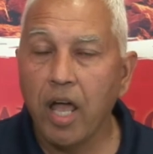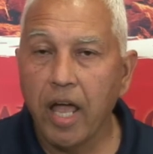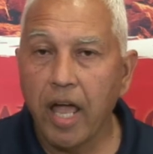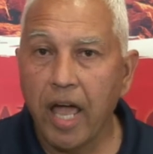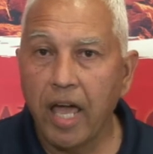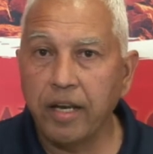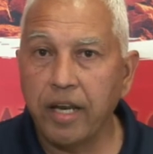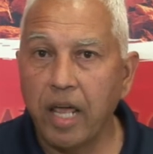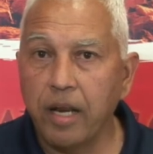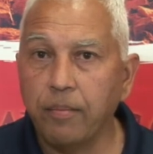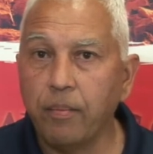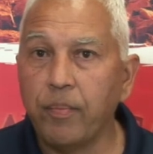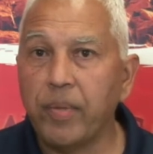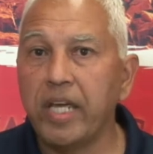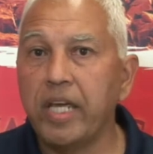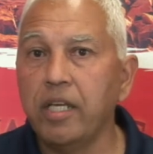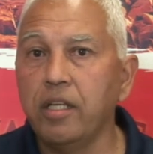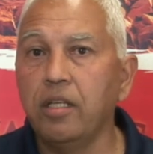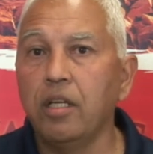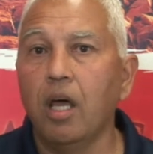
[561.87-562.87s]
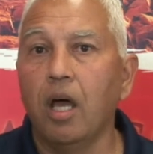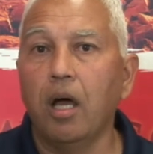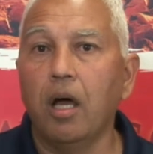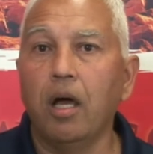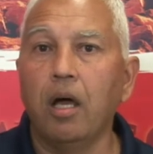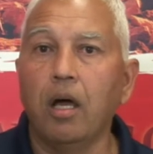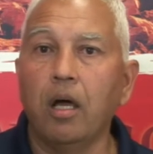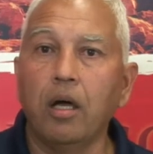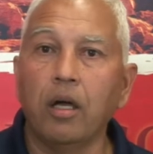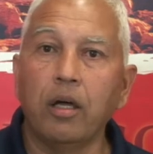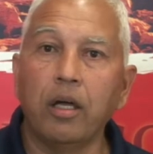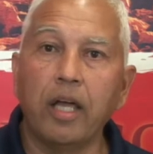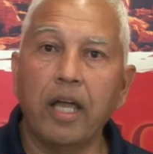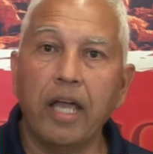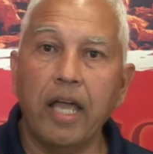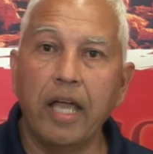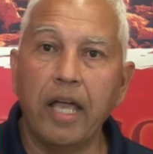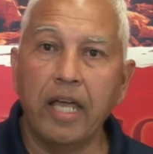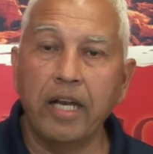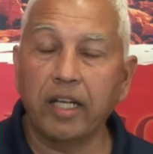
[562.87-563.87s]
And being
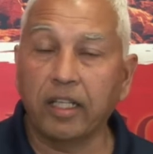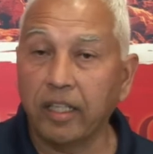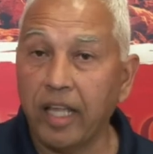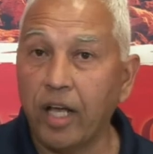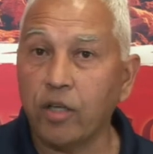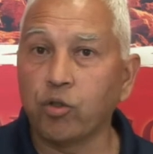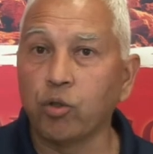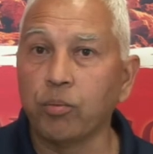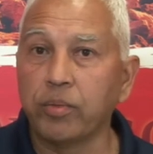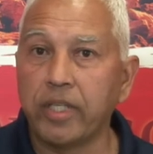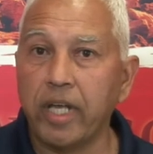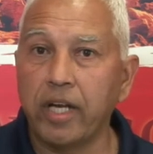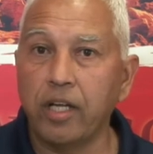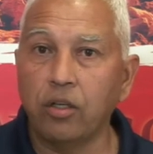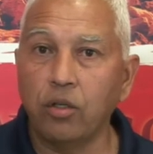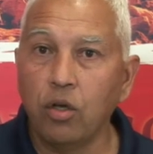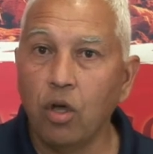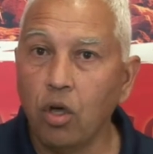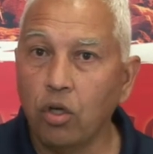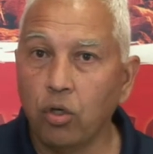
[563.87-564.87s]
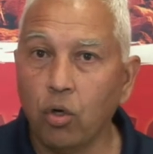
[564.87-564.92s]
in a classroom setting,